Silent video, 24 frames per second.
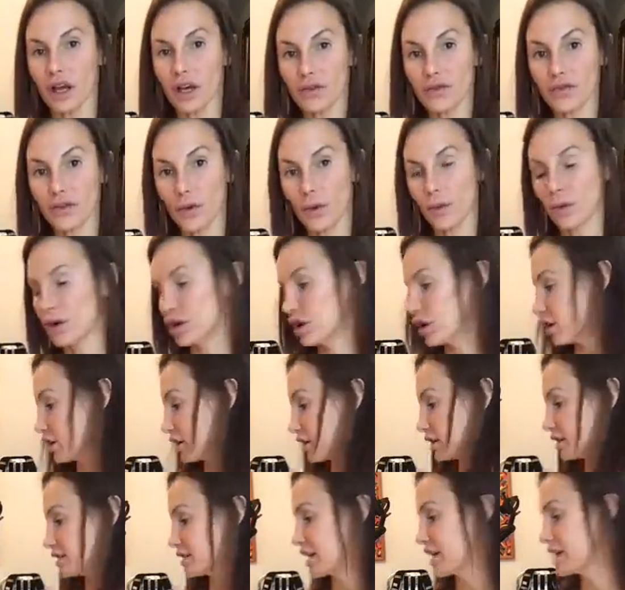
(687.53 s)
for work,
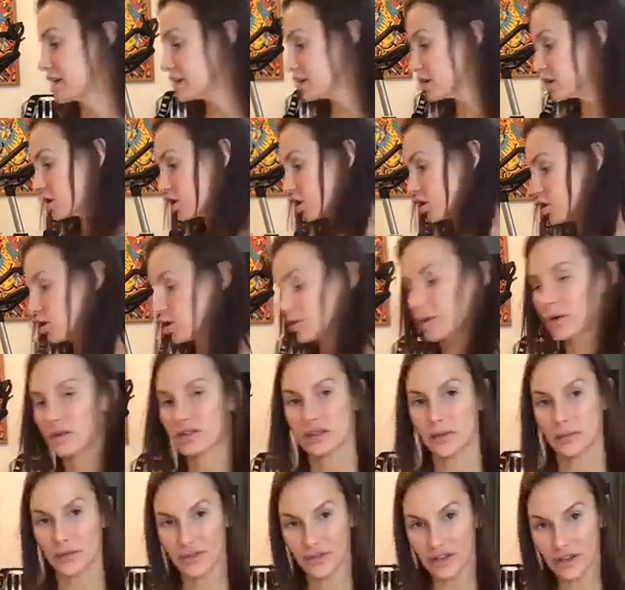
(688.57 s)
take your
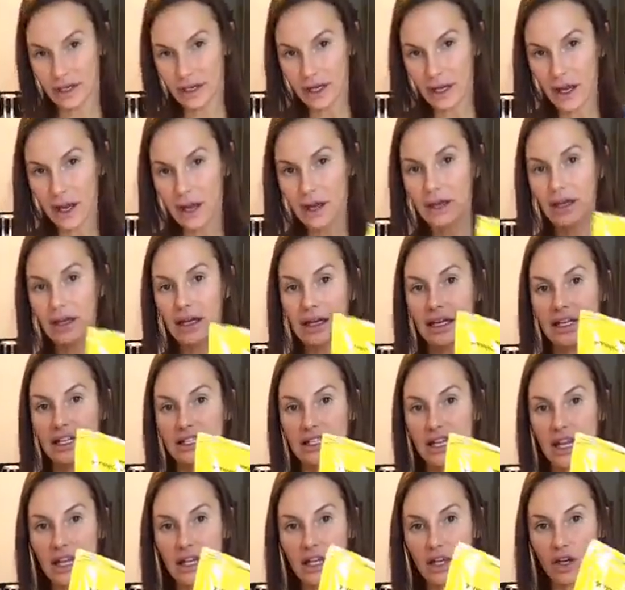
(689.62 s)
balsamic vinegar,
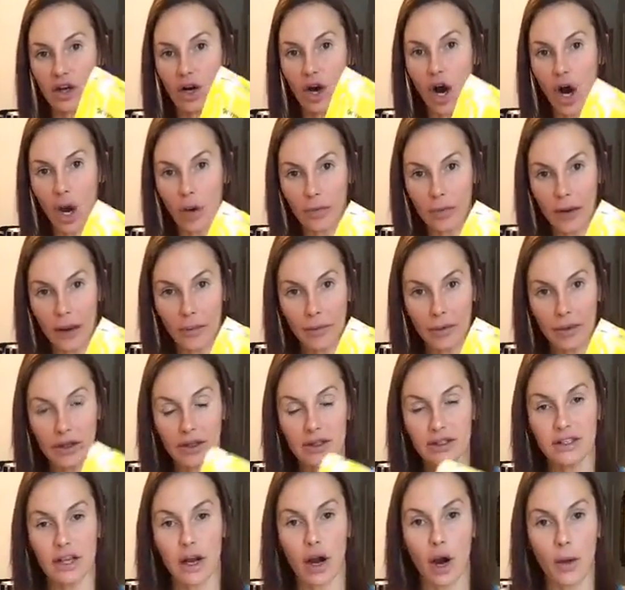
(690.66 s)
take your hot peppers.
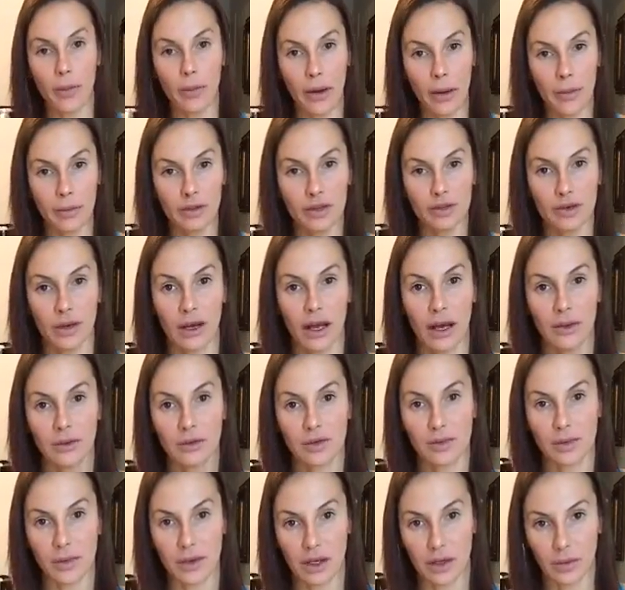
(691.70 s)
Hot peppers will help
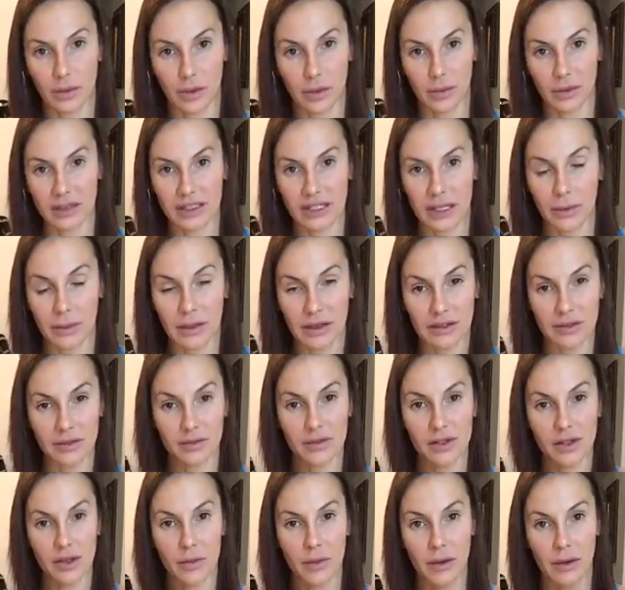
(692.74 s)
speed up your metabolism,
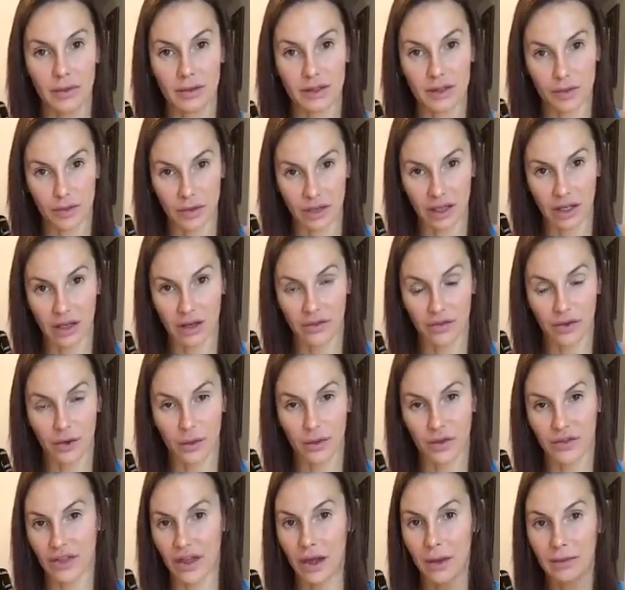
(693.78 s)
so maybe sprinkle a few of
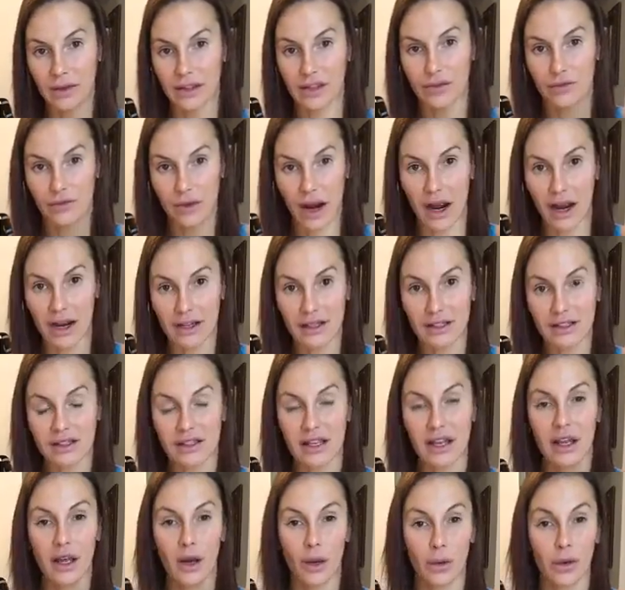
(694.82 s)
them in the rice.
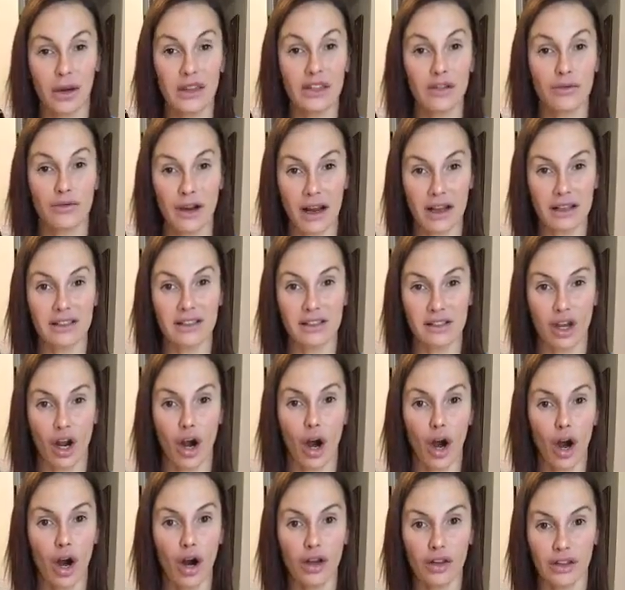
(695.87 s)
When the rice is
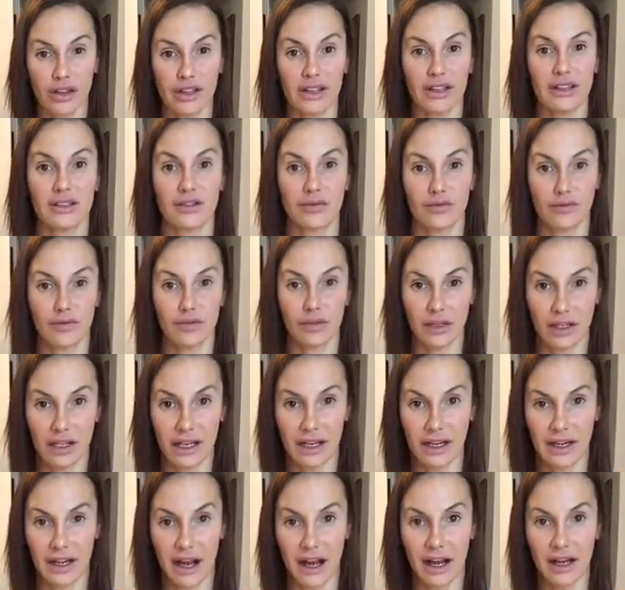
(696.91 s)
hot, these are really
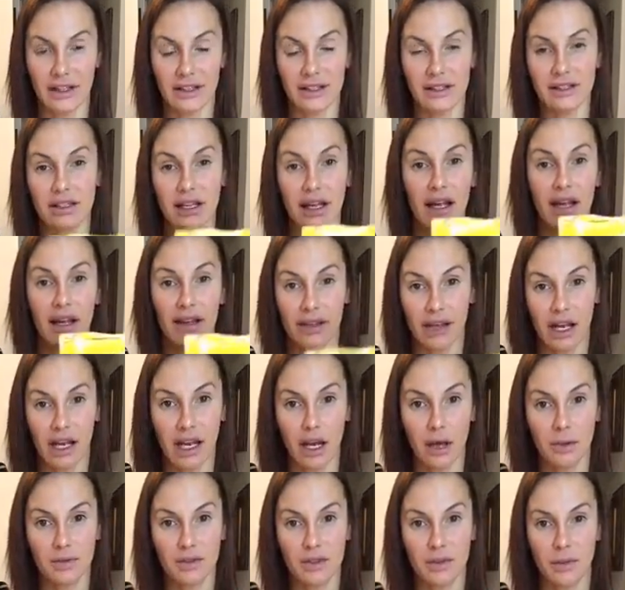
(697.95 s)
nice. That'll
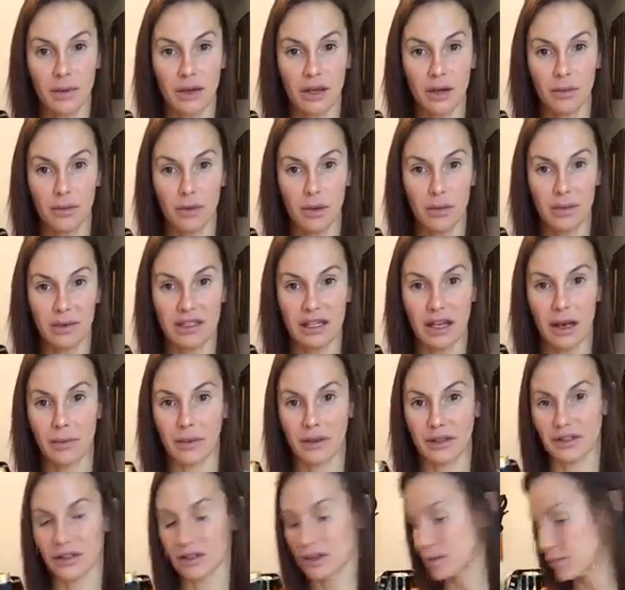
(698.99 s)
help speed up your
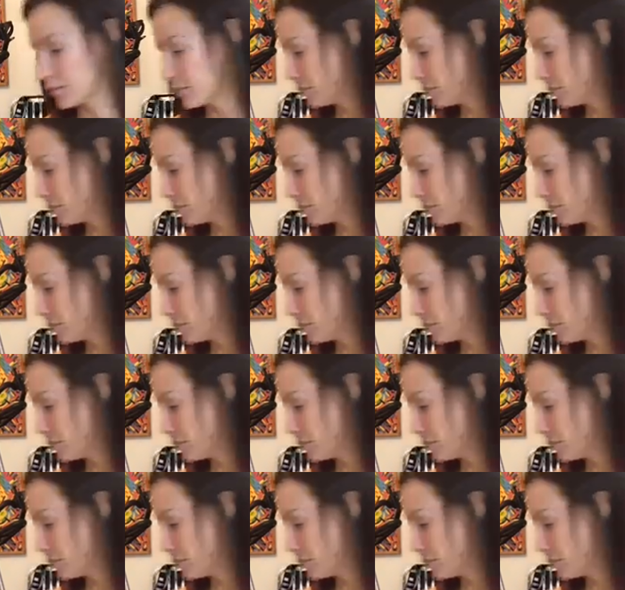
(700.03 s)
metabolism.